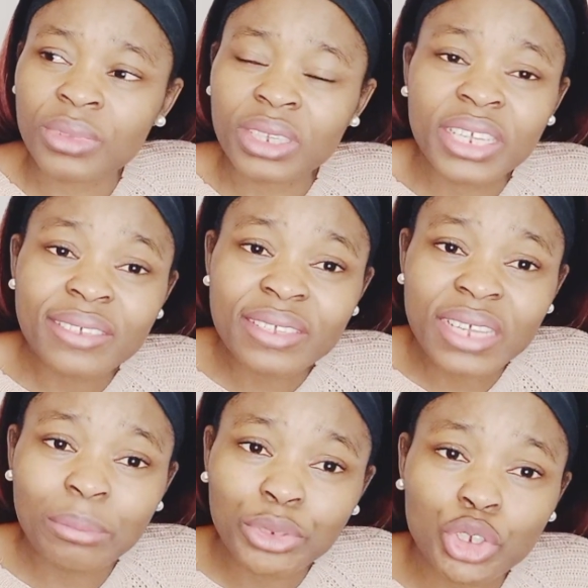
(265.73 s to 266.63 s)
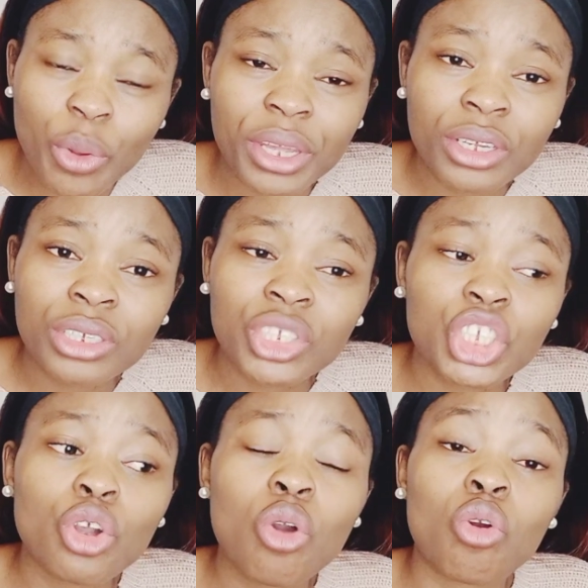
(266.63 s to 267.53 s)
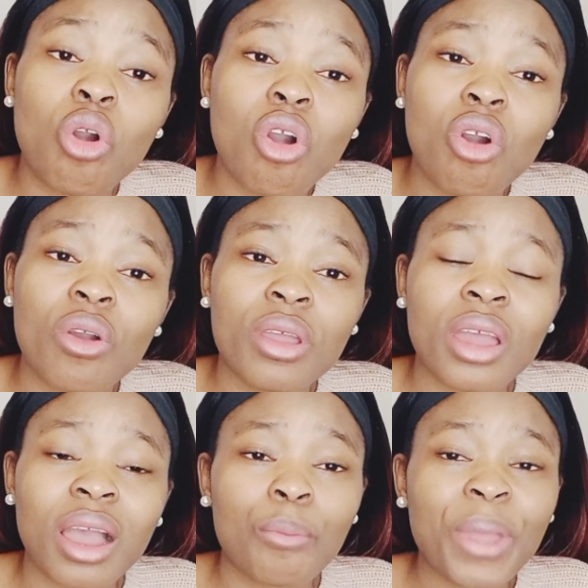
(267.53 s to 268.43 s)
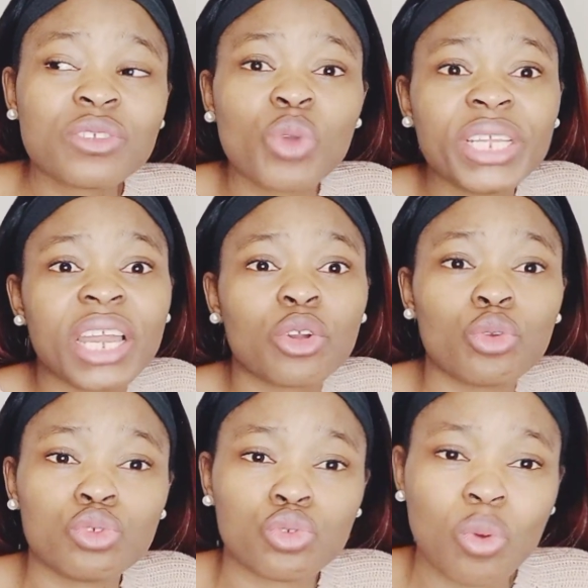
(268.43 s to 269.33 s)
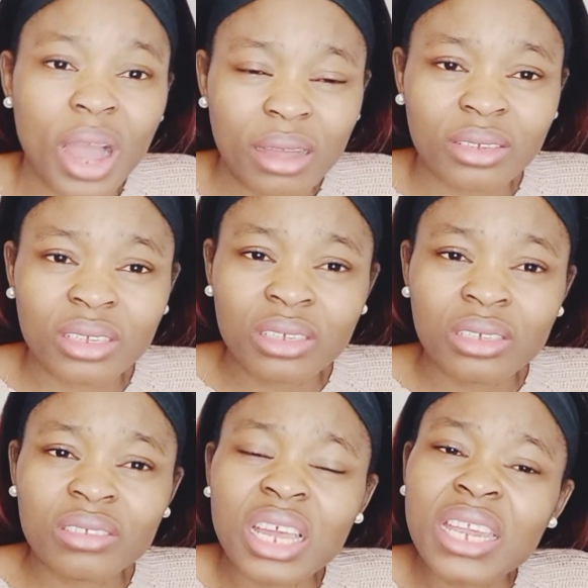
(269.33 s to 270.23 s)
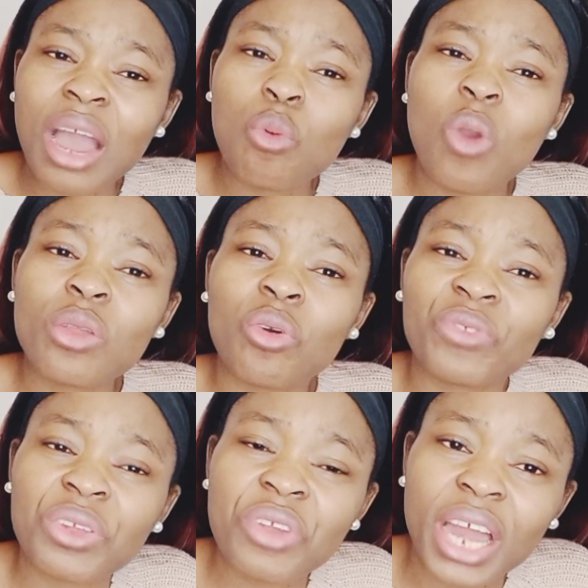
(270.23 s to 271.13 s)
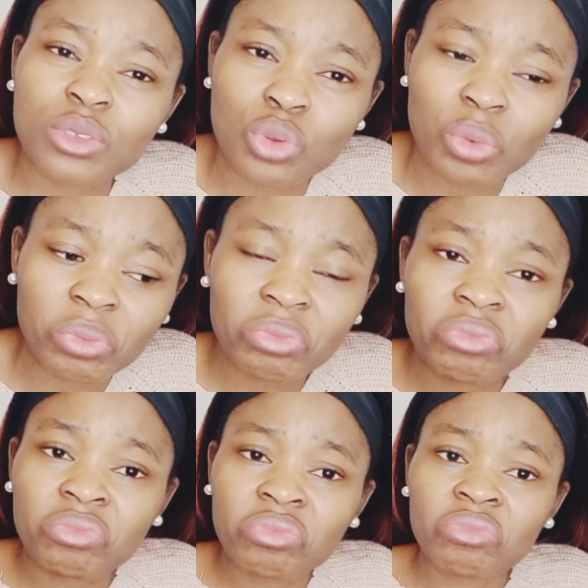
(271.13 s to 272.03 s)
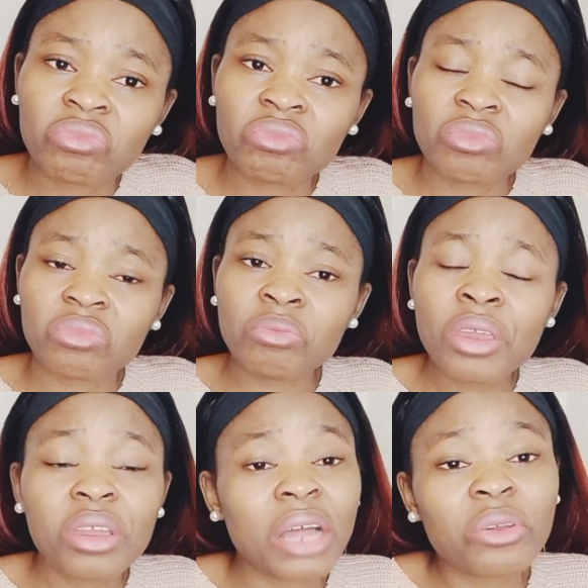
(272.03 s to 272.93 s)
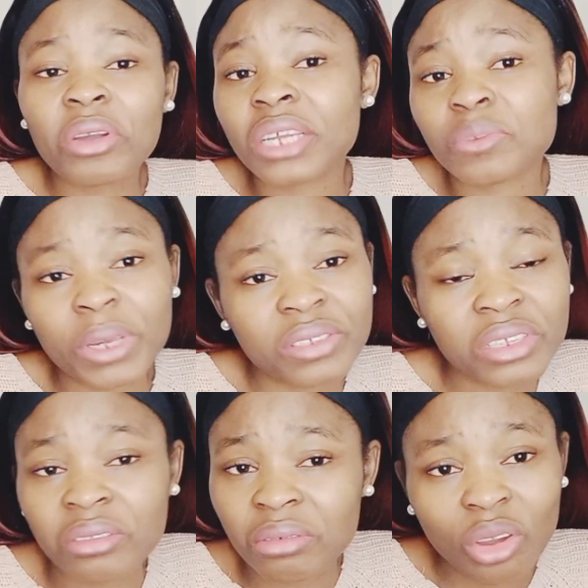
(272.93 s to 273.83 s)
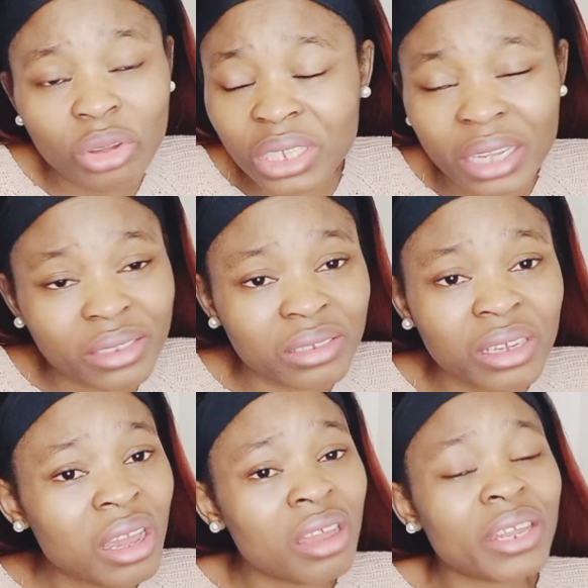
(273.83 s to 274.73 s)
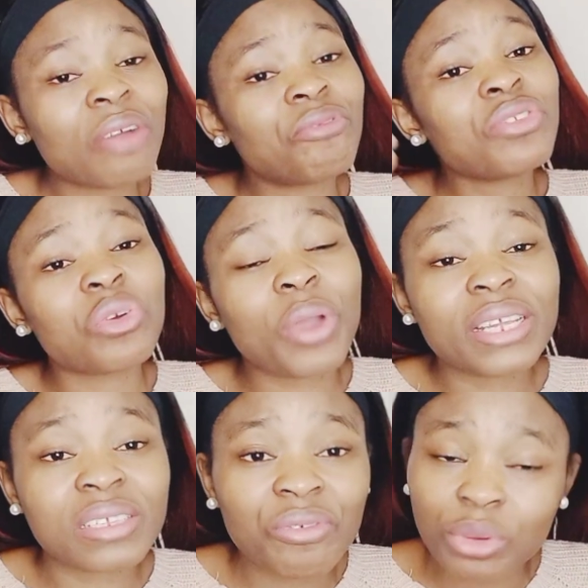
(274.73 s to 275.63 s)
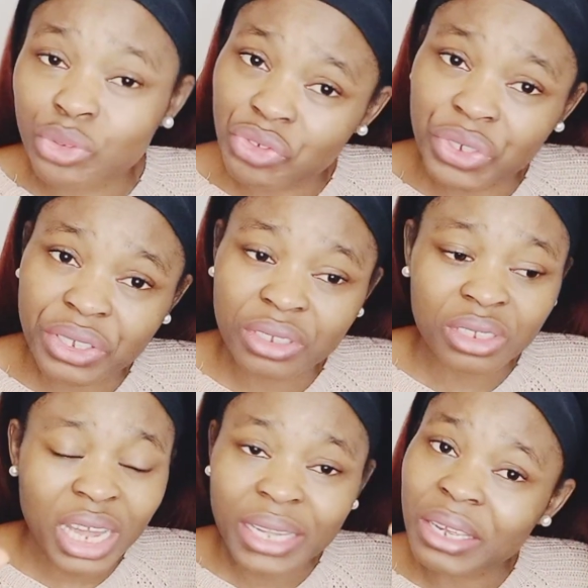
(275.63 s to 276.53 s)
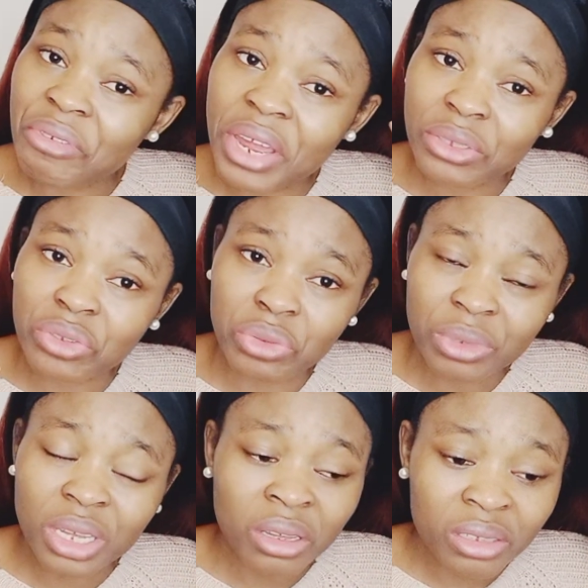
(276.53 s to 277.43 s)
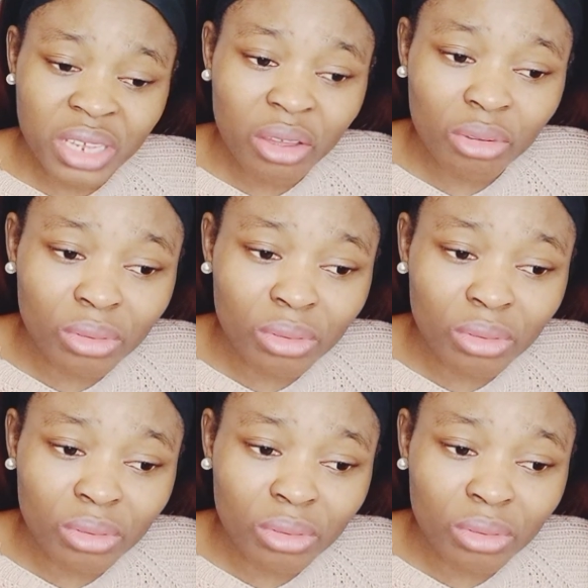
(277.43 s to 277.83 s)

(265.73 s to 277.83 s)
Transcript: this is the same Joy. She don't call person when they close to her. Say now one of the reactor. Me, I don't get person contact. Now video when I see for street, now the reactor. Say